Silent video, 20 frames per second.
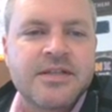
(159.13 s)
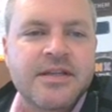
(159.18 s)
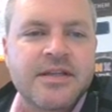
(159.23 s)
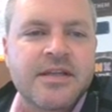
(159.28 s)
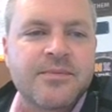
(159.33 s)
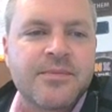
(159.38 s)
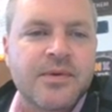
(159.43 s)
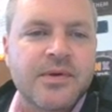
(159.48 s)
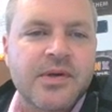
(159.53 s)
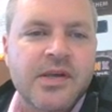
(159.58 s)
in
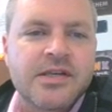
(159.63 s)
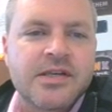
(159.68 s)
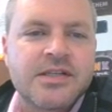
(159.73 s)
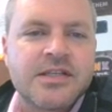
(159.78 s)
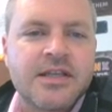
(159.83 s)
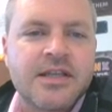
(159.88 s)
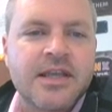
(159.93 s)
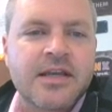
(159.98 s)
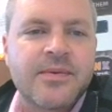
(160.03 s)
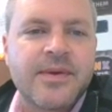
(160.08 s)
the employee
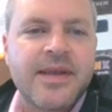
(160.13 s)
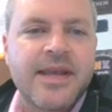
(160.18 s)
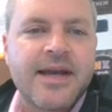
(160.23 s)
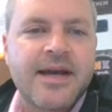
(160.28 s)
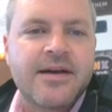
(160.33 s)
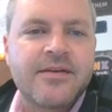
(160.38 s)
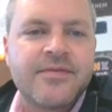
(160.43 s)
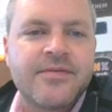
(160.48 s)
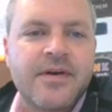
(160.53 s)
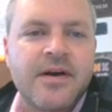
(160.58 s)
sheet, like we
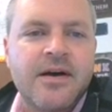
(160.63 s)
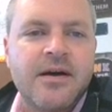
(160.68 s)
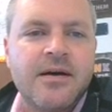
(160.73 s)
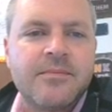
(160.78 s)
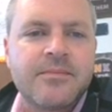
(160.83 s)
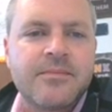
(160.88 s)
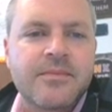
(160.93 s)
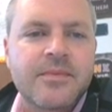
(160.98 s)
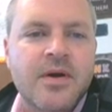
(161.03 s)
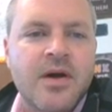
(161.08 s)
have
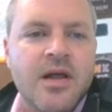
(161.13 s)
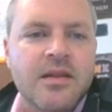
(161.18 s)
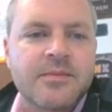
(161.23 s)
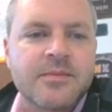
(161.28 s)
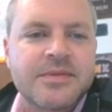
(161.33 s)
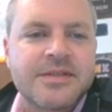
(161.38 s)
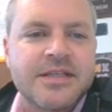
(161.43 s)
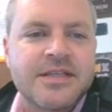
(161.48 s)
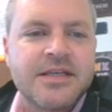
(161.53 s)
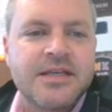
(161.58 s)

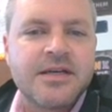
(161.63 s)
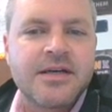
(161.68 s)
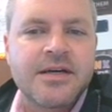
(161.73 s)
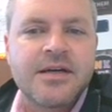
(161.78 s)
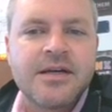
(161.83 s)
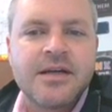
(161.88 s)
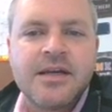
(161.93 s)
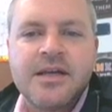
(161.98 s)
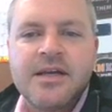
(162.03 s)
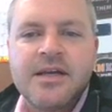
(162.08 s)
column C here,